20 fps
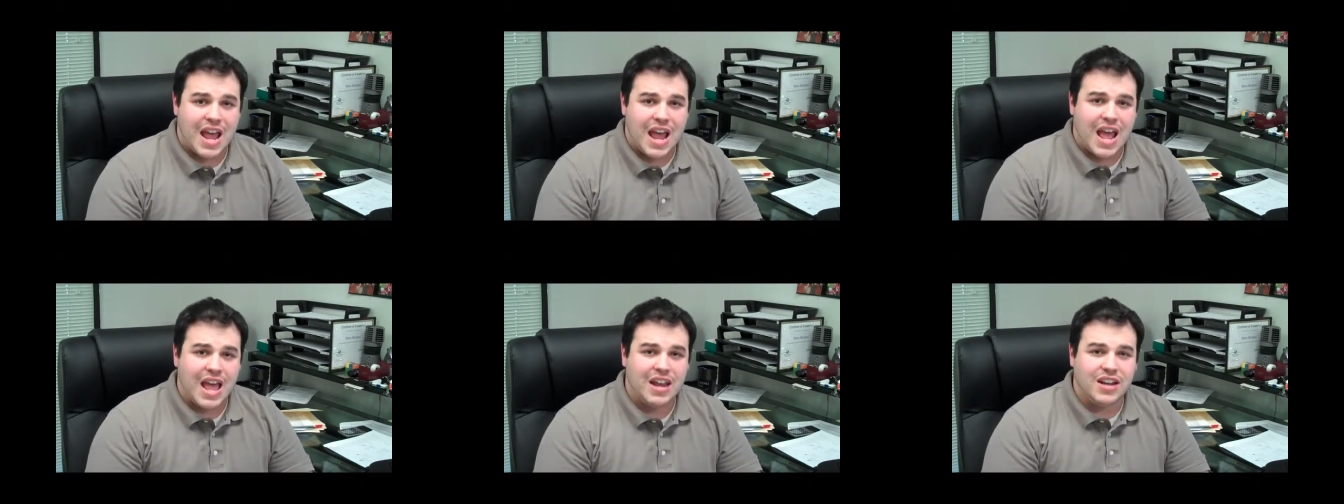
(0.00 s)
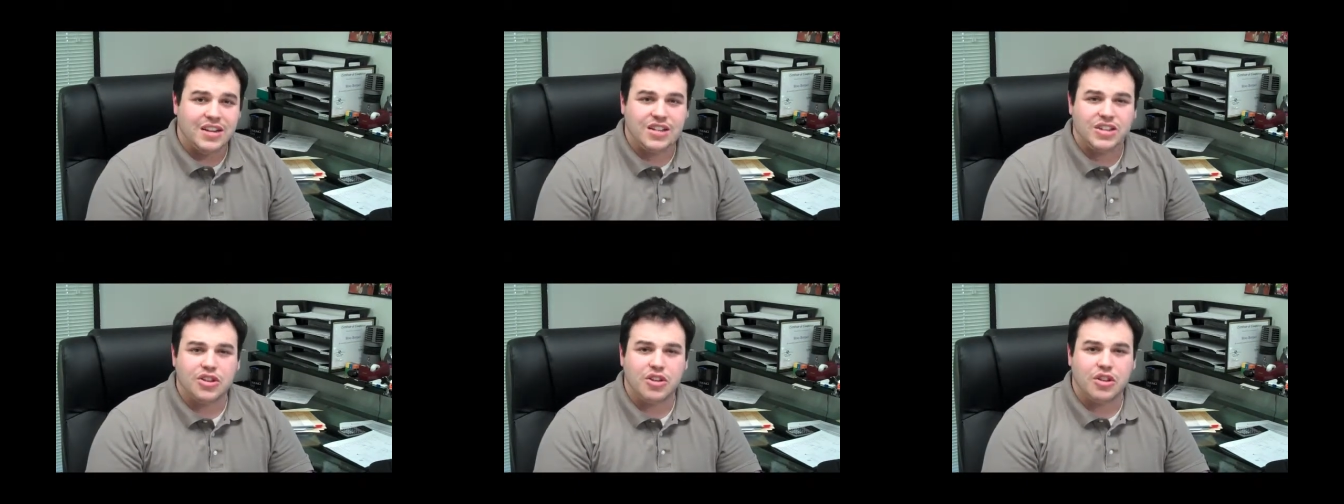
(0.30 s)
And it's
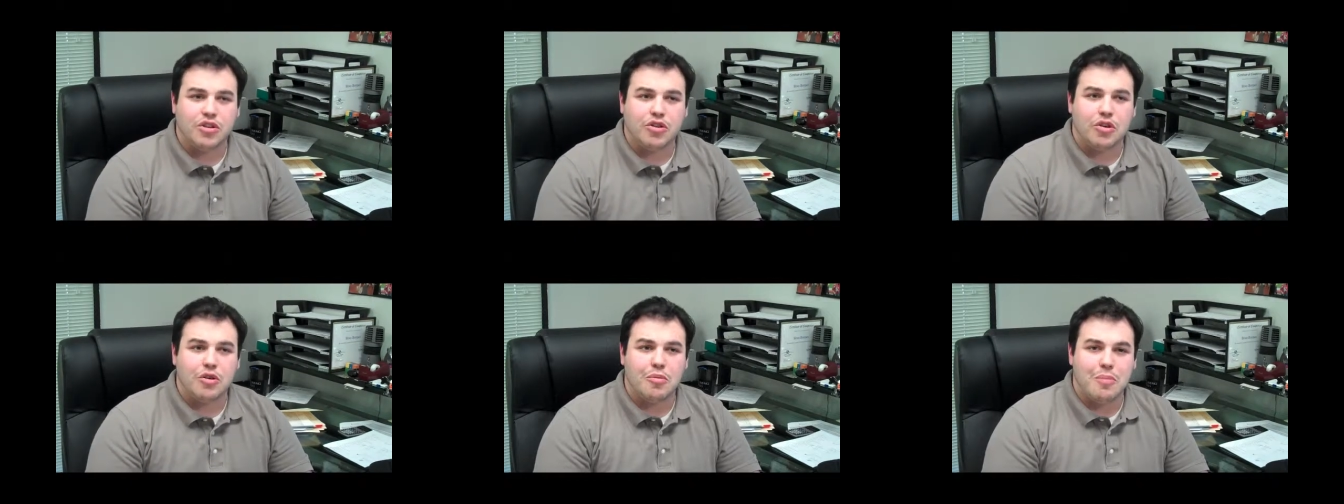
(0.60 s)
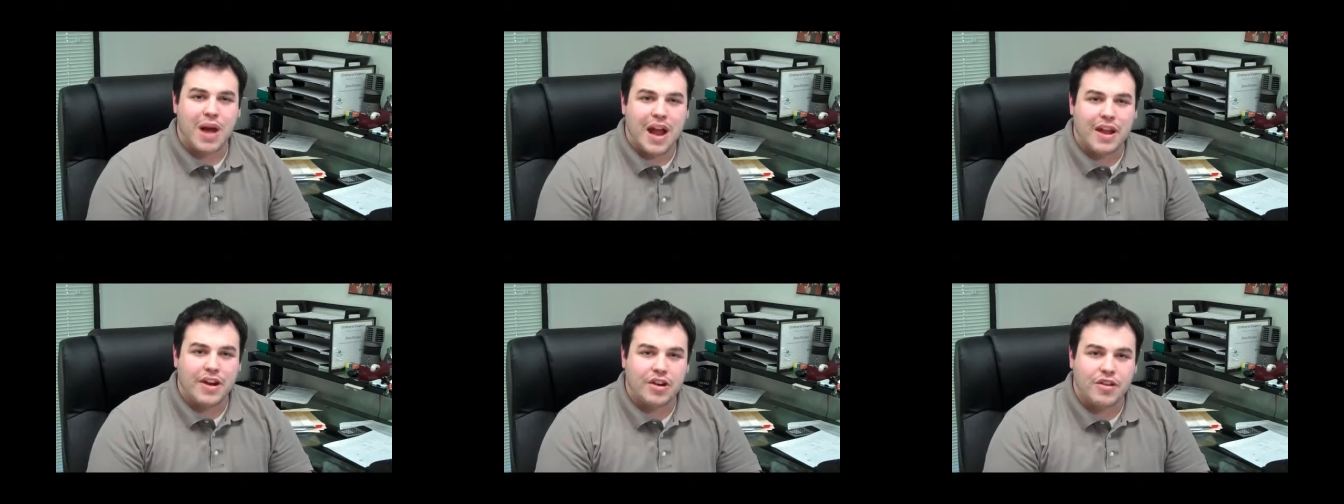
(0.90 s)
just a little
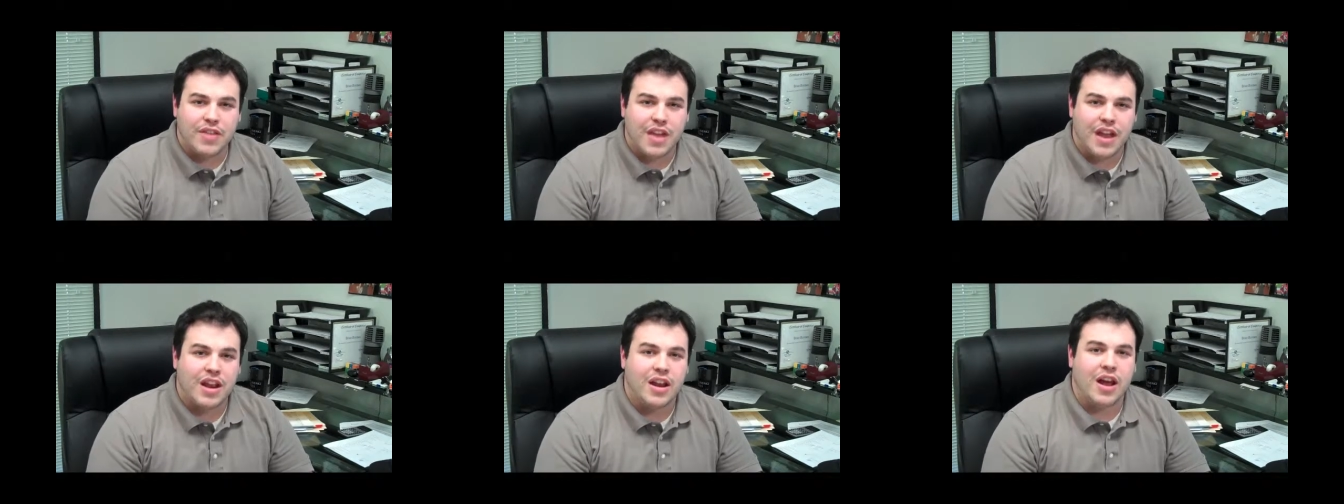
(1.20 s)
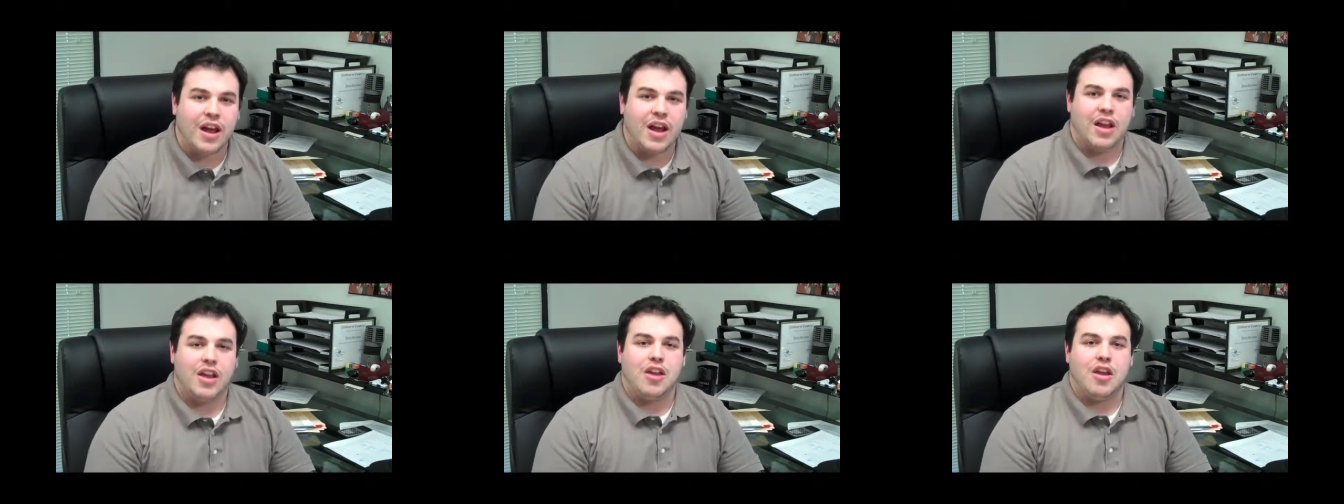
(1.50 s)
reminder that
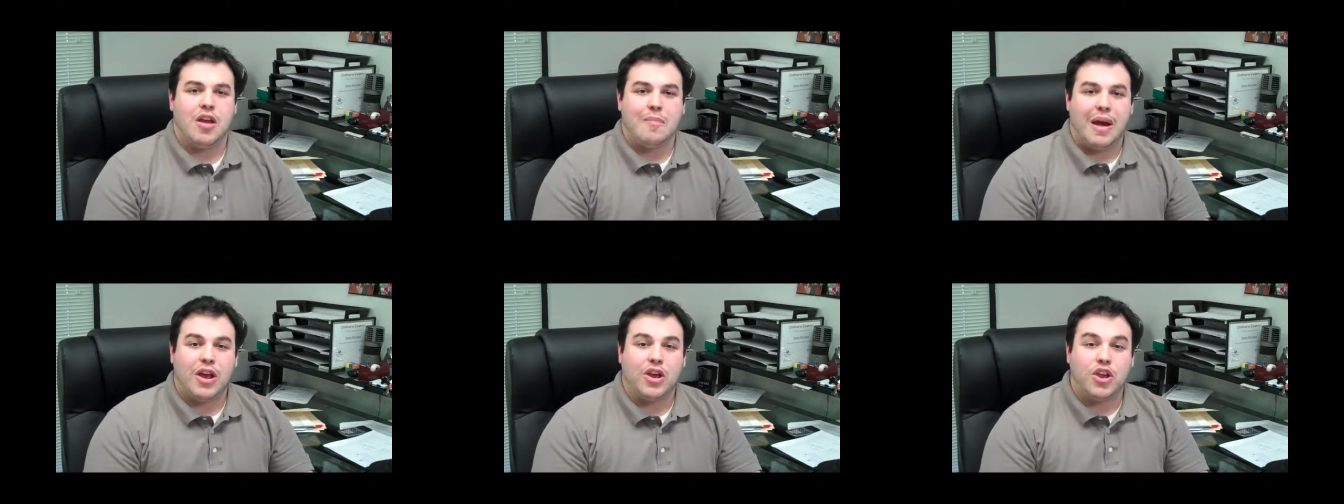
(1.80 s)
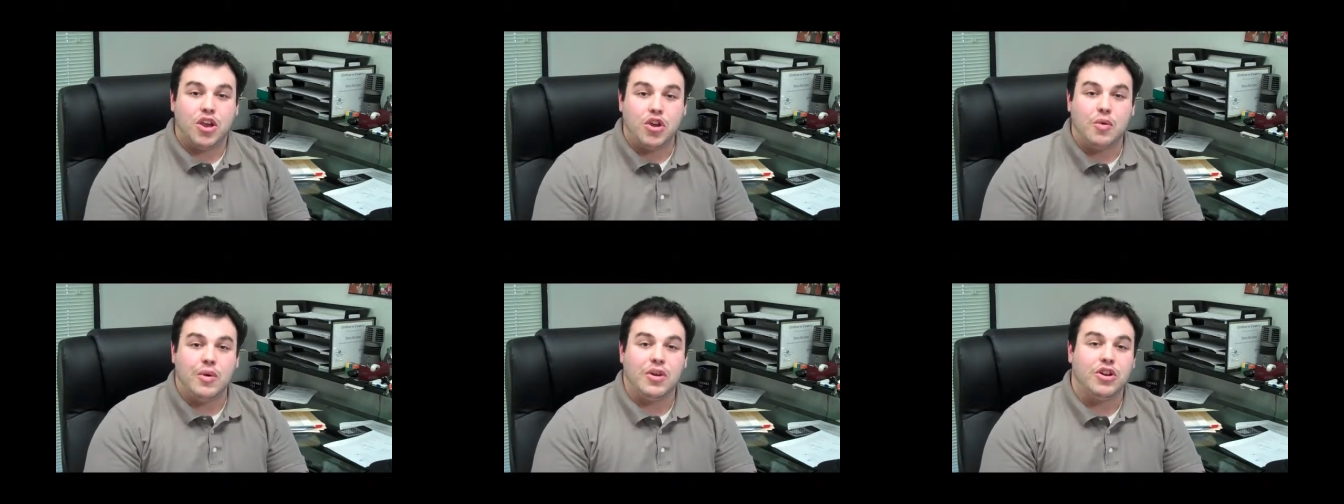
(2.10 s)
uh, about
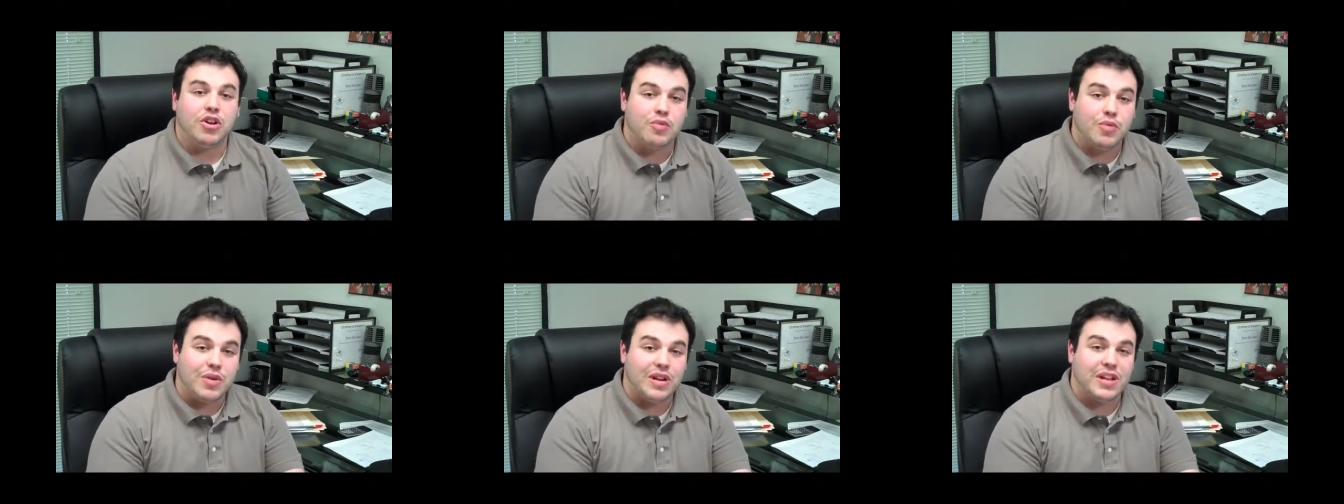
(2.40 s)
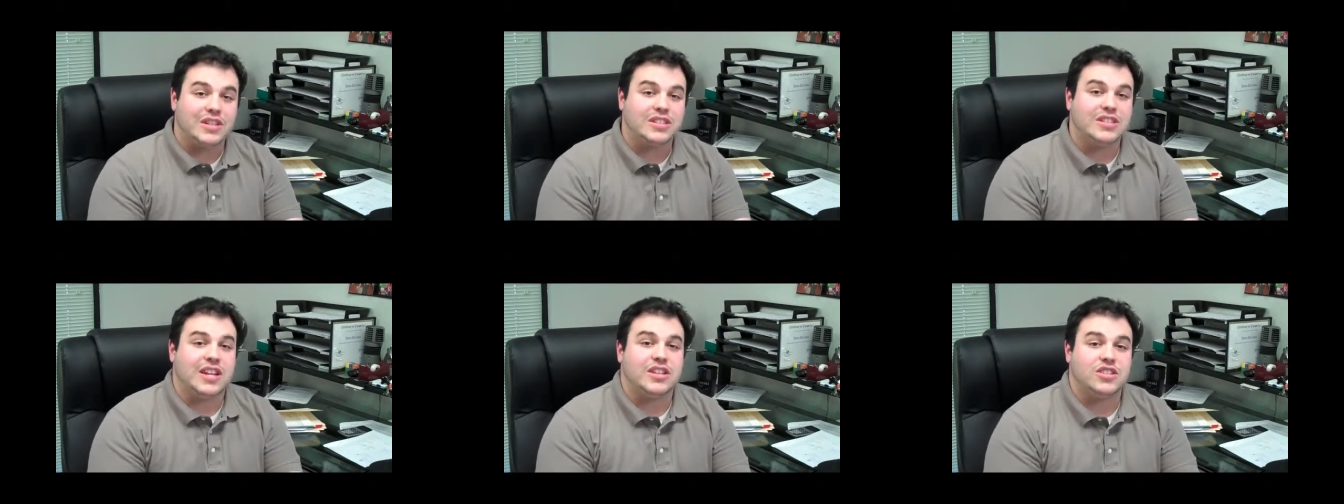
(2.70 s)
you and your real
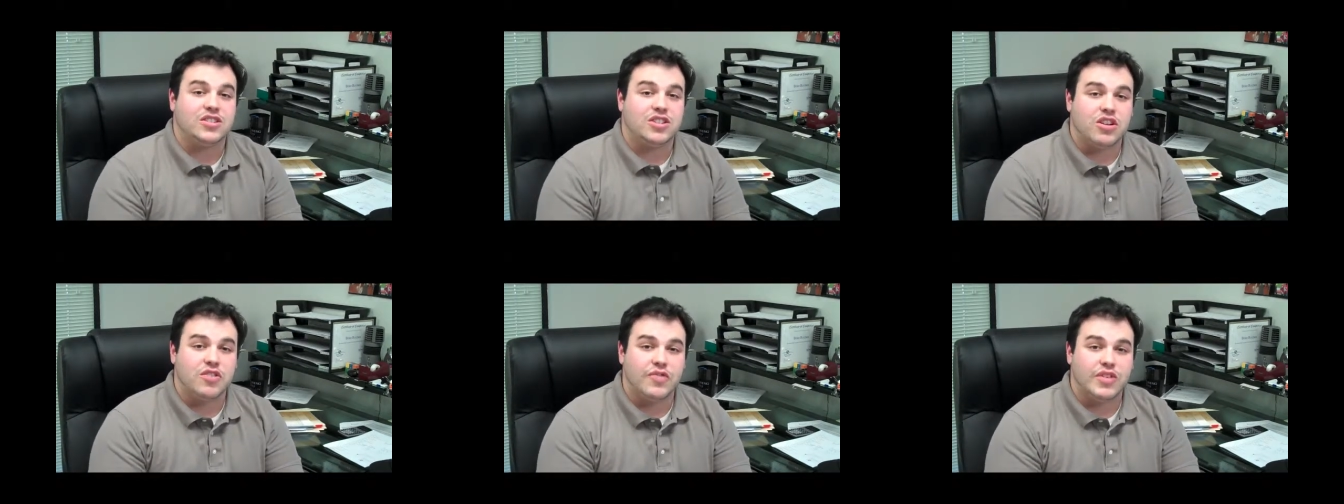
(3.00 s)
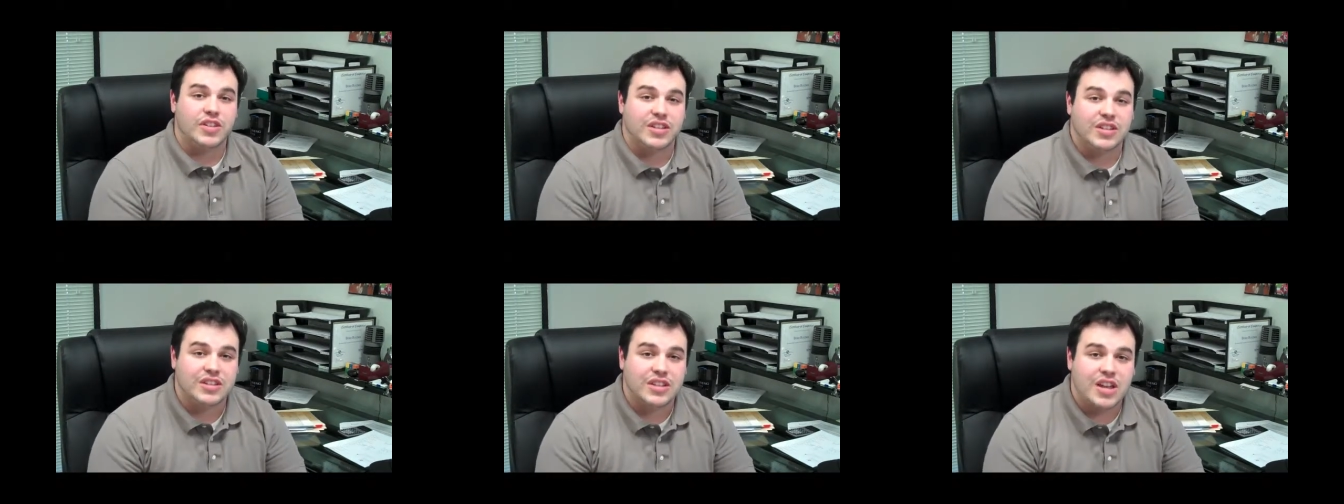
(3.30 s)
estate
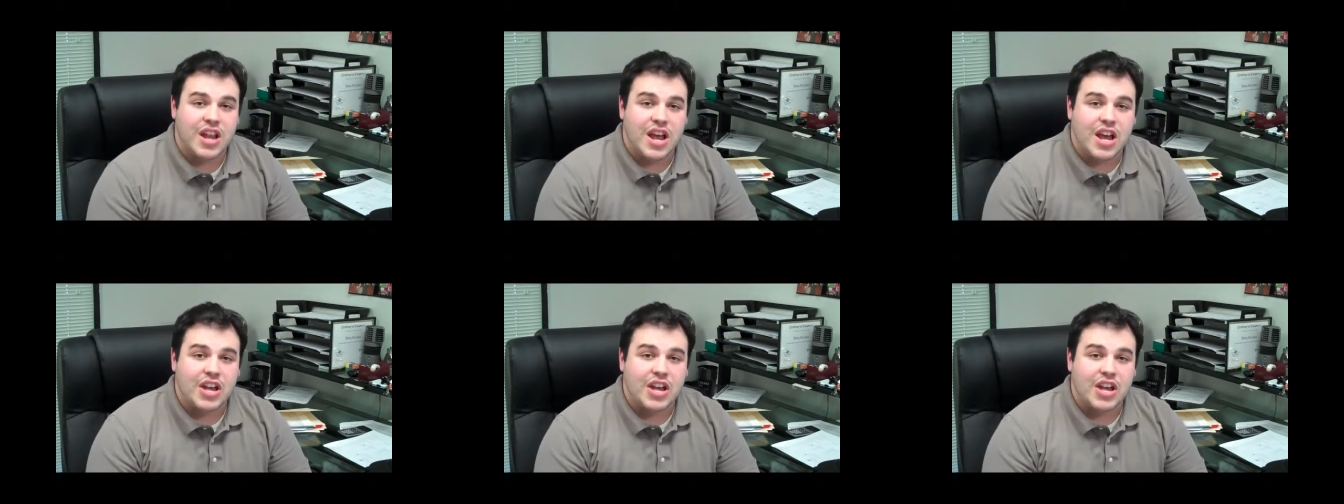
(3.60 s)
services